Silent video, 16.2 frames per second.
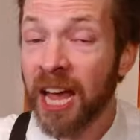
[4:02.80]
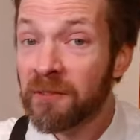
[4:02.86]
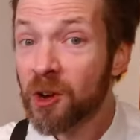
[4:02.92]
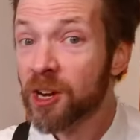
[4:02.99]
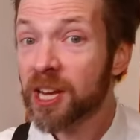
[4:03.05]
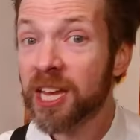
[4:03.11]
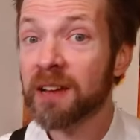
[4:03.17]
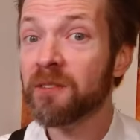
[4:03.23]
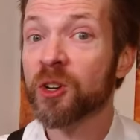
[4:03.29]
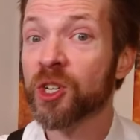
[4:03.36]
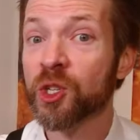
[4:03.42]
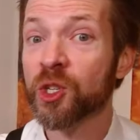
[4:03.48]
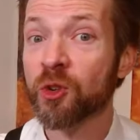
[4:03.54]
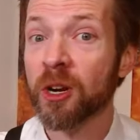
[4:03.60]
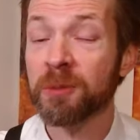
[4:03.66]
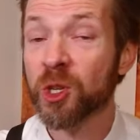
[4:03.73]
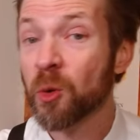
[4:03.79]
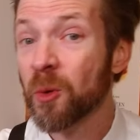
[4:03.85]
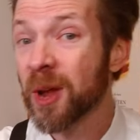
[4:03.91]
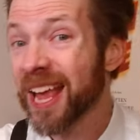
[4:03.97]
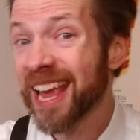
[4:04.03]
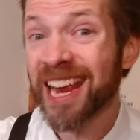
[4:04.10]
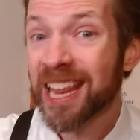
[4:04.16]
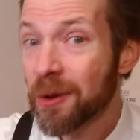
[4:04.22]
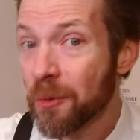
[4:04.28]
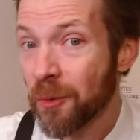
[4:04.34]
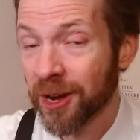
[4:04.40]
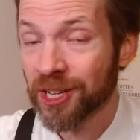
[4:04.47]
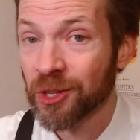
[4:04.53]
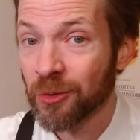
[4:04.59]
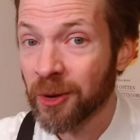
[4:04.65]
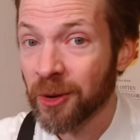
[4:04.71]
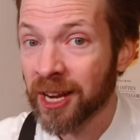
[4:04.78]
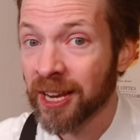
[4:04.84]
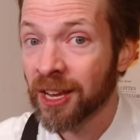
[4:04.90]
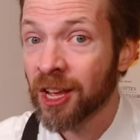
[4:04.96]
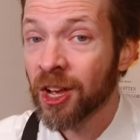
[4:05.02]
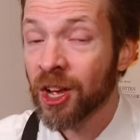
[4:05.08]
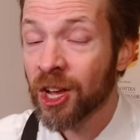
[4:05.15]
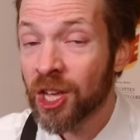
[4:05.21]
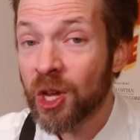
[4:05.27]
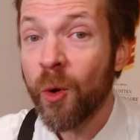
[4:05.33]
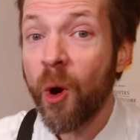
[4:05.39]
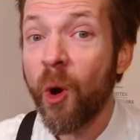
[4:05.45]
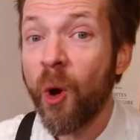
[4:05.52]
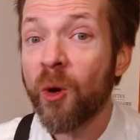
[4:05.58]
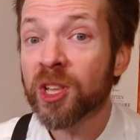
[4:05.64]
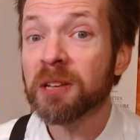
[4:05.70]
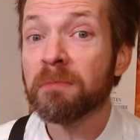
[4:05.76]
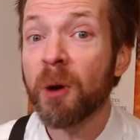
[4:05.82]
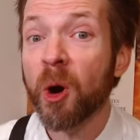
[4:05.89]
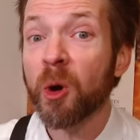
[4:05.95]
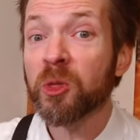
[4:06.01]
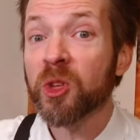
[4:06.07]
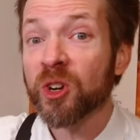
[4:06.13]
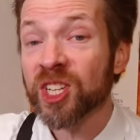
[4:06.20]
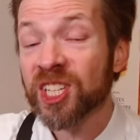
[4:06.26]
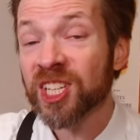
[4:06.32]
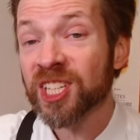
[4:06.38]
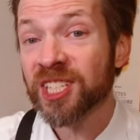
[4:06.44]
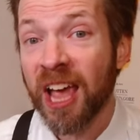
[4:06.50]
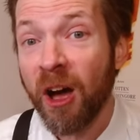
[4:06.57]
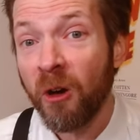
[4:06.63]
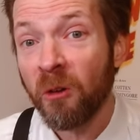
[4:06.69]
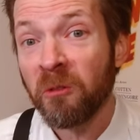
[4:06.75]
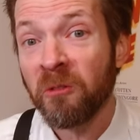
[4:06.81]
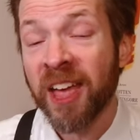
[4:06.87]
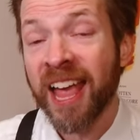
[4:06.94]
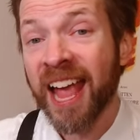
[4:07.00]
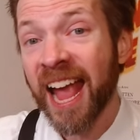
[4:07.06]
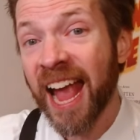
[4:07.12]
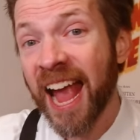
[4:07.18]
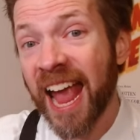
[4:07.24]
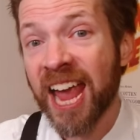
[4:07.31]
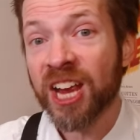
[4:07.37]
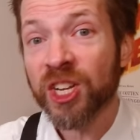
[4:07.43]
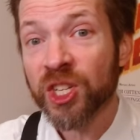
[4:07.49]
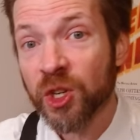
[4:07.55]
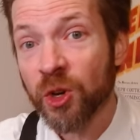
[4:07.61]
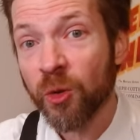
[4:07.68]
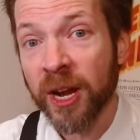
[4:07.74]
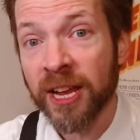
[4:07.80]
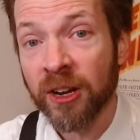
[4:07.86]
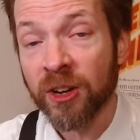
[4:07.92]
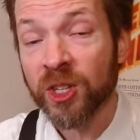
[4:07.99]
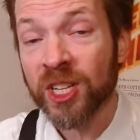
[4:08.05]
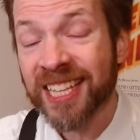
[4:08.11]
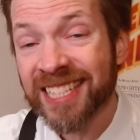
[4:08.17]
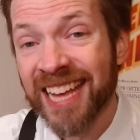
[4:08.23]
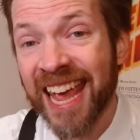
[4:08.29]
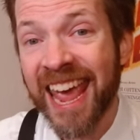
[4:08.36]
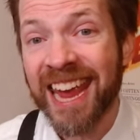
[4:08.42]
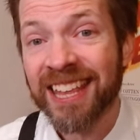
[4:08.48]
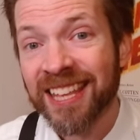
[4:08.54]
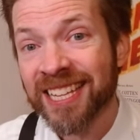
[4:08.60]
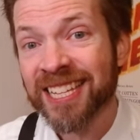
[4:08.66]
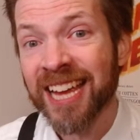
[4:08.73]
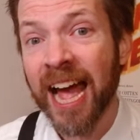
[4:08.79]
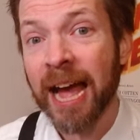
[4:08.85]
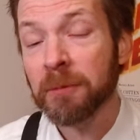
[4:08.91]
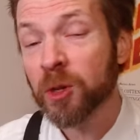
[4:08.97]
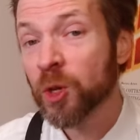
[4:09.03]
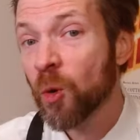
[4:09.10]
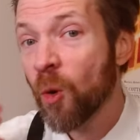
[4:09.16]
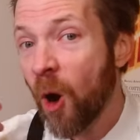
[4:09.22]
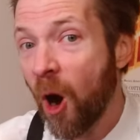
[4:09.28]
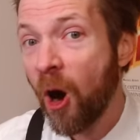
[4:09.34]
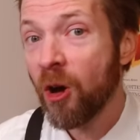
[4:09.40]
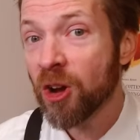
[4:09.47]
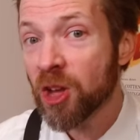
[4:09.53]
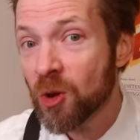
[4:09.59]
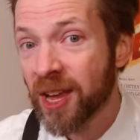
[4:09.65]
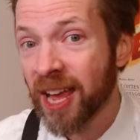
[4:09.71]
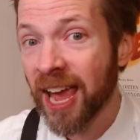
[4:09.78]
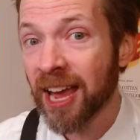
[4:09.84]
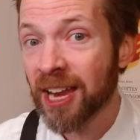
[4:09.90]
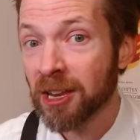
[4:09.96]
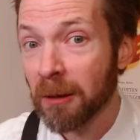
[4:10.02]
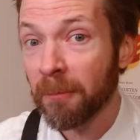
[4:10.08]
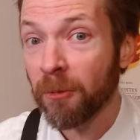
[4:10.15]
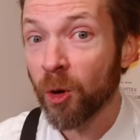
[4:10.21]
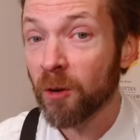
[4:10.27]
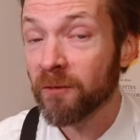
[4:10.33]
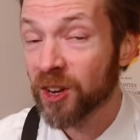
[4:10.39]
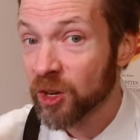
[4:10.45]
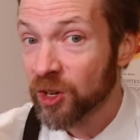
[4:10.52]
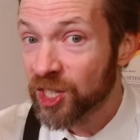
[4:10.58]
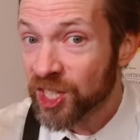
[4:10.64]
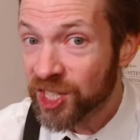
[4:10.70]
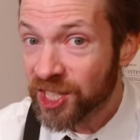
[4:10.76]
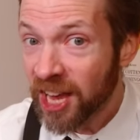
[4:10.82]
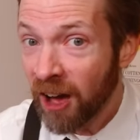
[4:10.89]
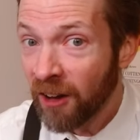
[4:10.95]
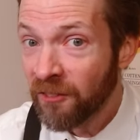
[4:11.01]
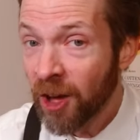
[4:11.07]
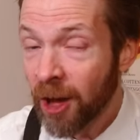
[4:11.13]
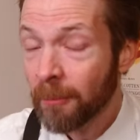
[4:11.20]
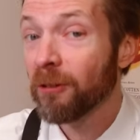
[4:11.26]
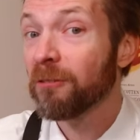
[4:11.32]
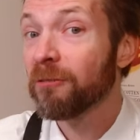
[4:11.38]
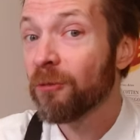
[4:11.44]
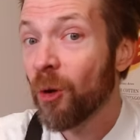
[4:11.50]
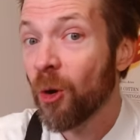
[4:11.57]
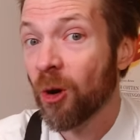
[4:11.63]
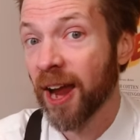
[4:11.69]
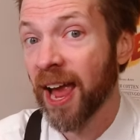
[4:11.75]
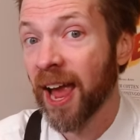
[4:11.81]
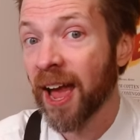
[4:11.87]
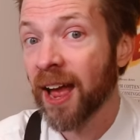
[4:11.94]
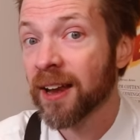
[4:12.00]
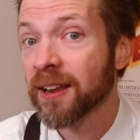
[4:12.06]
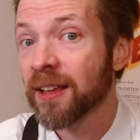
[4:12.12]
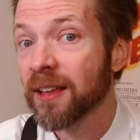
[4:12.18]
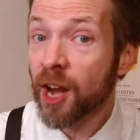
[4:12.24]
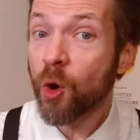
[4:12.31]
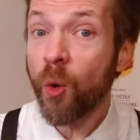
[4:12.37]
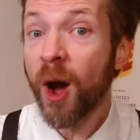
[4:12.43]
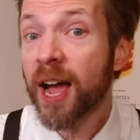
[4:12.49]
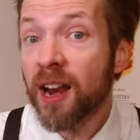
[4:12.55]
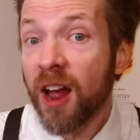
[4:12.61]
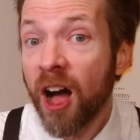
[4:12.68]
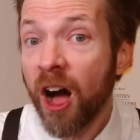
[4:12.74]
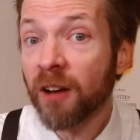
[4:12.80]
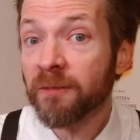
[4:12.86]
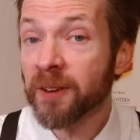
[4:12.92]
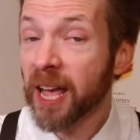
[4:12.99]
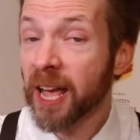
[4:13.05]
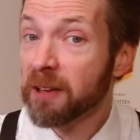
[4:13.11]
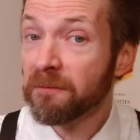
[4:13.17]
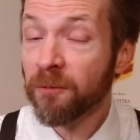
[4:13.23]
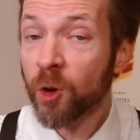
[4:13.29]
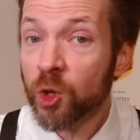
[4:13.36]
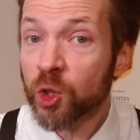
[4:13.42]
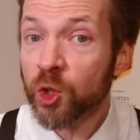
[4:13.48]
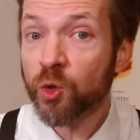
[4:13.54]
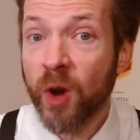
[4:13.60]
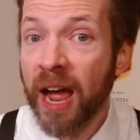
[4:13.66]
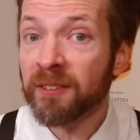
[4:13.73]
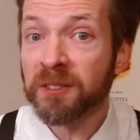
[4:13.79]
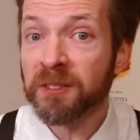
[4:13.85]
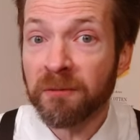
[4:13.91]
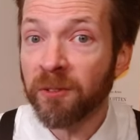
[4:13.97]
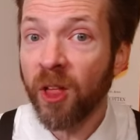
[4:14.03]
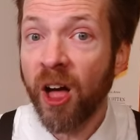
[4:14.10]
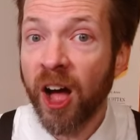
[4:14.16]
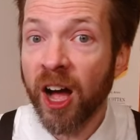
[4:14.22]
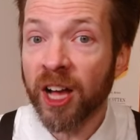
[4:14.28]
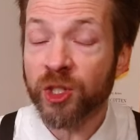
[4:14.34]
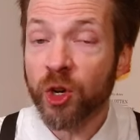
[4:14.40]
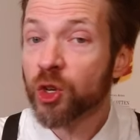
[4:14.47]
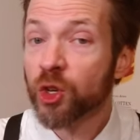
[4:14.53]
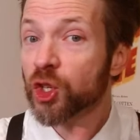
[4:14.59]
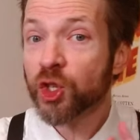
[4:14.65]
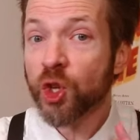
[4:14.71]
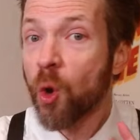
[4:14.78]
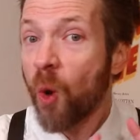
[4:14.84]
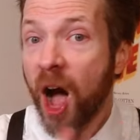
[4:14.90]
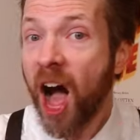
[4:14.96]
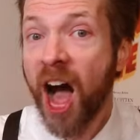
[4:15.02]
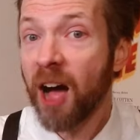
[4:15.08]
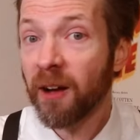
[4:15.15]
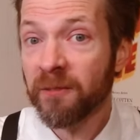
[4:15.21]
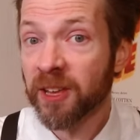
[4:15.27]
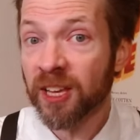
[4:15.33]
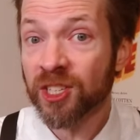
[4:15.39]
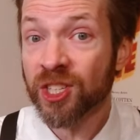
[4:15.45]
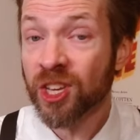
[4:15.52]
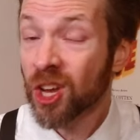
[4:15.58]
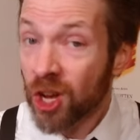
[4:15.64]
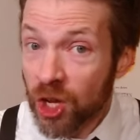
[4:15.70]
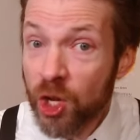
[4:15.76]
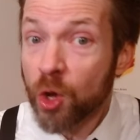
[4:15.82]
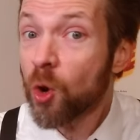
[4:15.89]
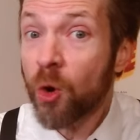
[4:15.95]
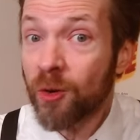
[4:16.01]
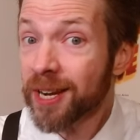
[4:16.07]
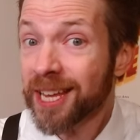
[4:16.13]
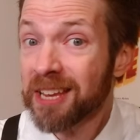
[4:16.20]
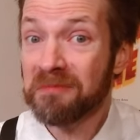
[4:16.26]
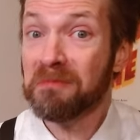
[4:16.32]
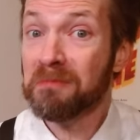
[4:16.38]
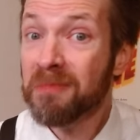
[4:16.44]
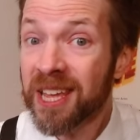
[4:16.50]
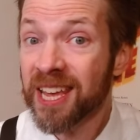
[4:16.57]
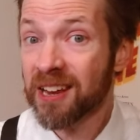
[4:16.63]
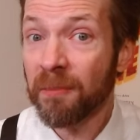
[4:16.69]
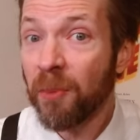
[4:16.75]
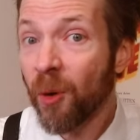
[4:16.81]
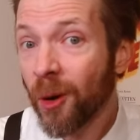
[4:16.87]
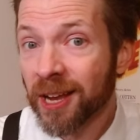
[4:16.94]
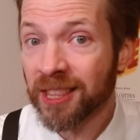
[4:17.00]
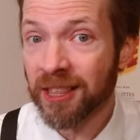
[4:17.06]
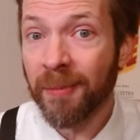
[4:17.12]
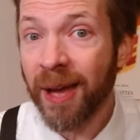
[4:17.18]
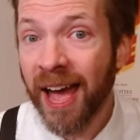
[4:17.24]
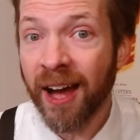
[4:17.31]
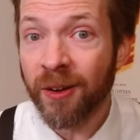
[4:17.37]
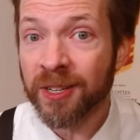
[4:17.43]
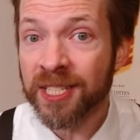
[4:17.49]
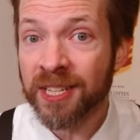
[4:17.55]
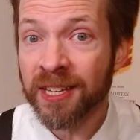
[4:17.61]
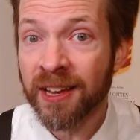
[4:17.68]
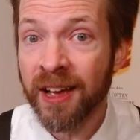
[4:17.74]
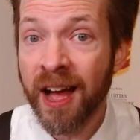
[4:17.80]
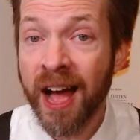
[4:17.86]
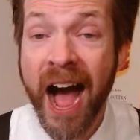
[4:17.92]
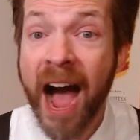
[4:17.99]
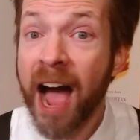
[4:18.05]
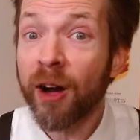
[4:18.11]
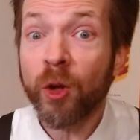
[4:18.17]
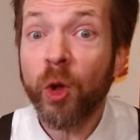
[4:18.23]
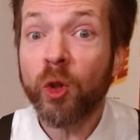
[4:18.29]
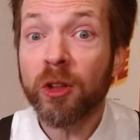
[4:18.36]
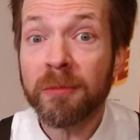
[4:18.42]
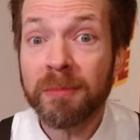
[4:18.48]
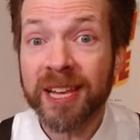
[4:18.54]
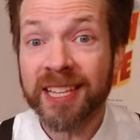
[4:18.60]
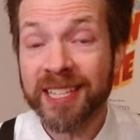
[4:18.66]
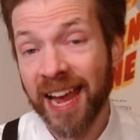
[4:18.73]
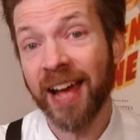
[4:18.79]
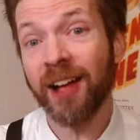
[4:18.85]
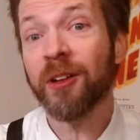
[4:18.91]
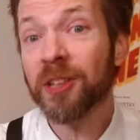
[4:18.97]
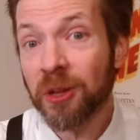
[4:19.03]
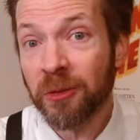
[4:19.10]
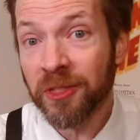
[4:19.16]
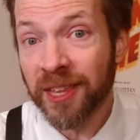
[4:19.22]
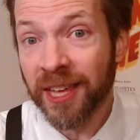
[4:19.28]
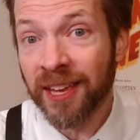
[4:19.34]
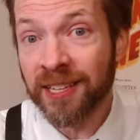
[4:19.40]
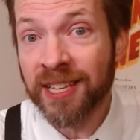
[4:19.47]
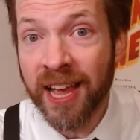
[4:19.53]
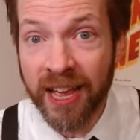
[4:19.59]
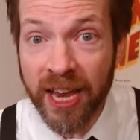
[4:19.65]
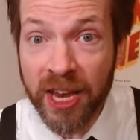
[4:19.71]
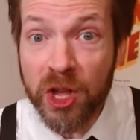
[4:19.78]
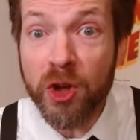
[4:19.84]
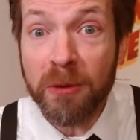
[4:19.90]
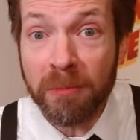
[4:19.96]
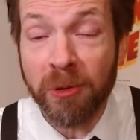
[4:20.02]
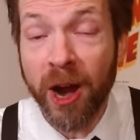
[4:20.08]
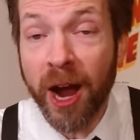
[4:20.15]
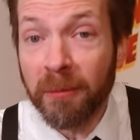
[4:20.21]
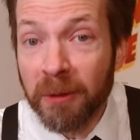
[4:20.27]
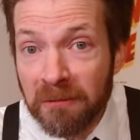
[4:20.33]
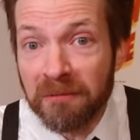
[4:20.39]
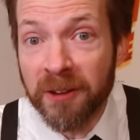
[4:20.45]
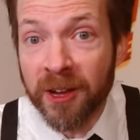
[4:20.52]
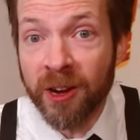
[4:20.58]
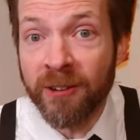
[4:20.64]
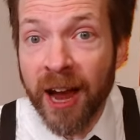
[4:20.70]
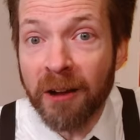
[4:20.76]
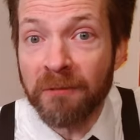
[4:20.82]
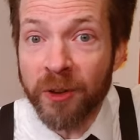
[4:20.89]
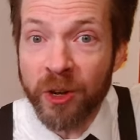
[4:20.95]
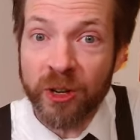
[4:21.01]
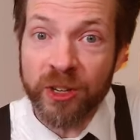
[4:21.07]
If you're giving your script to anyone to read, you owe it to both yourself and your reader to take the time to do all you can to improve it yourself beforehand. And quite often, a first draft's flaws are so obvious, you don't need me to point them out. I'll only be telling you things that you can probably figure out for